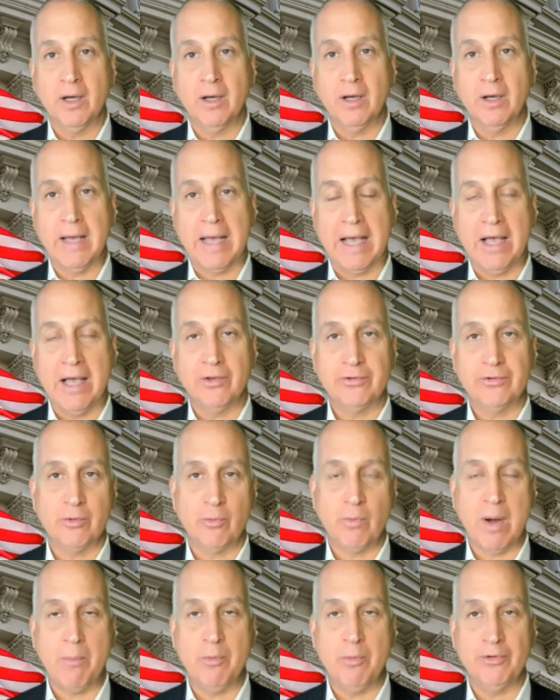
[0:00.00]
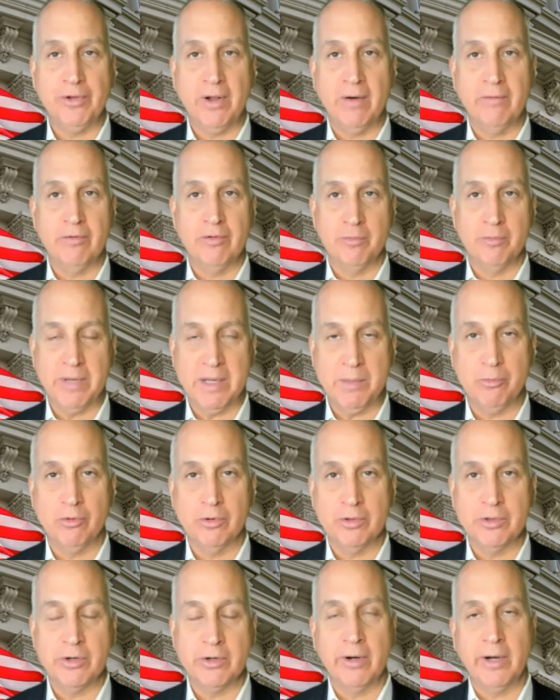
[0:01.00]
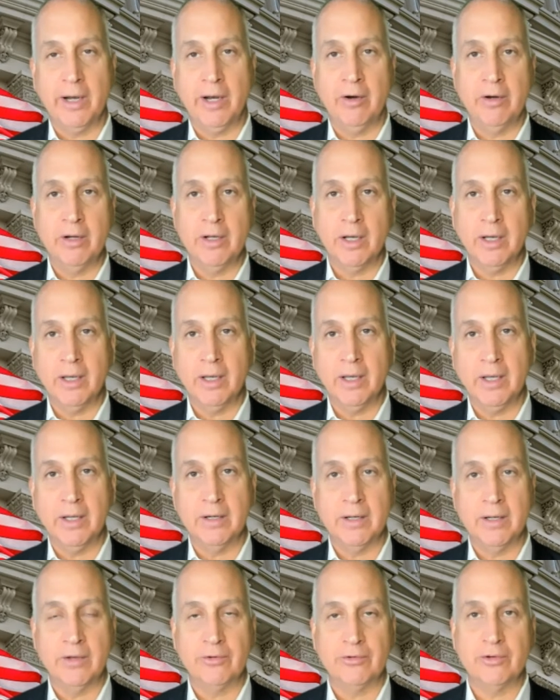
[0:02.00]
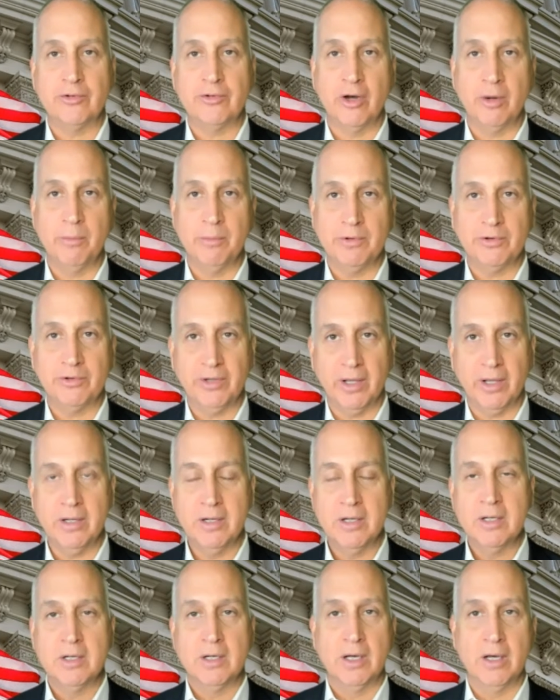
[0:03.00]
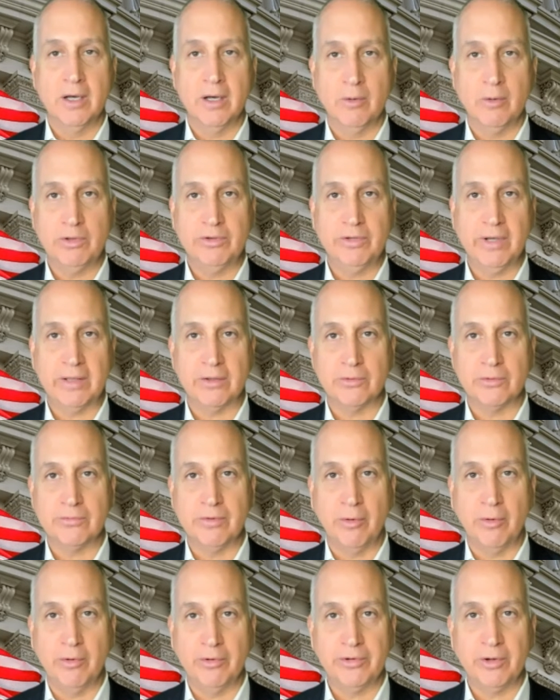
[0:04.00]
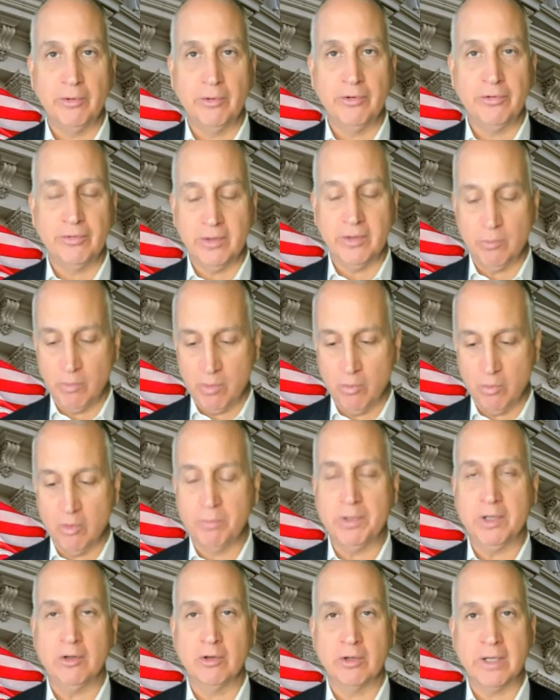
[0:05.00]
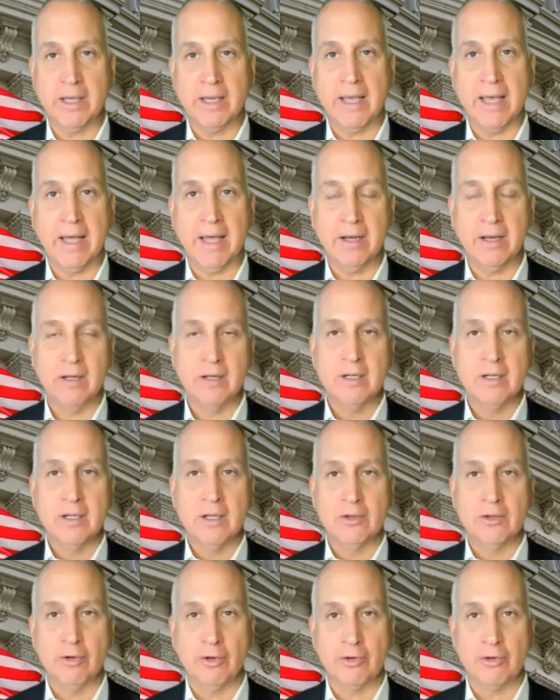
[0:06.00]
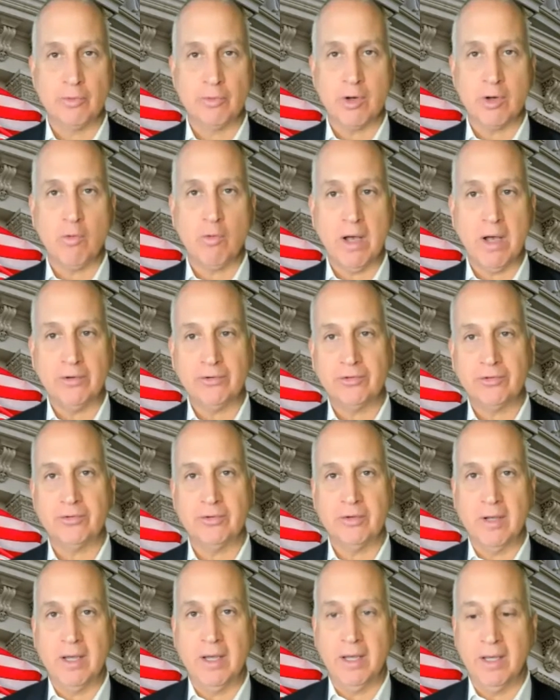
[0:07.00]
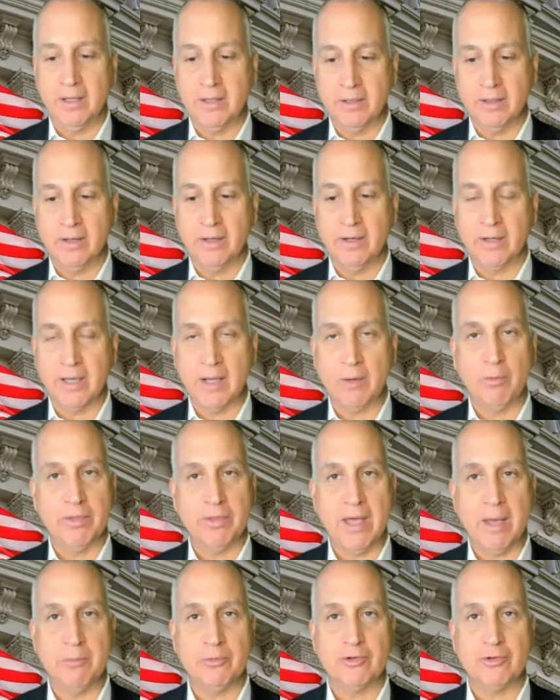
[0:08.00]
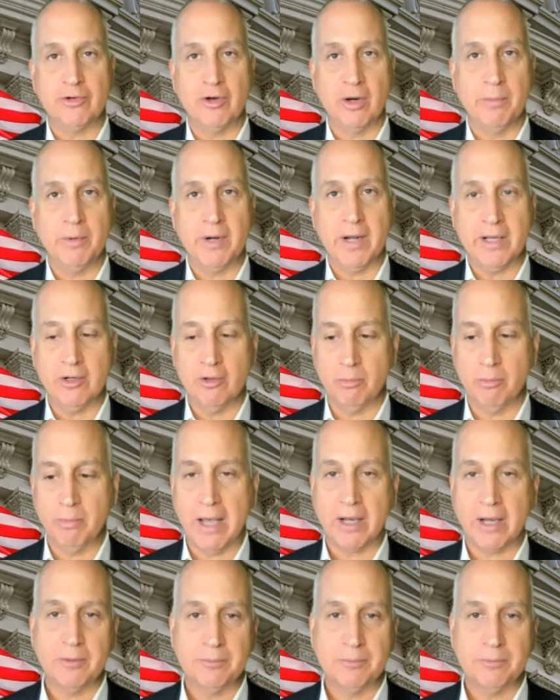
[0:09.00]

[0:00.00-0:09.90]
As the representative of the people in your area, and as the chairman said, we take this very seriously. We will be looking at those requests, and again, with that, Mr. Chairman, I yield back.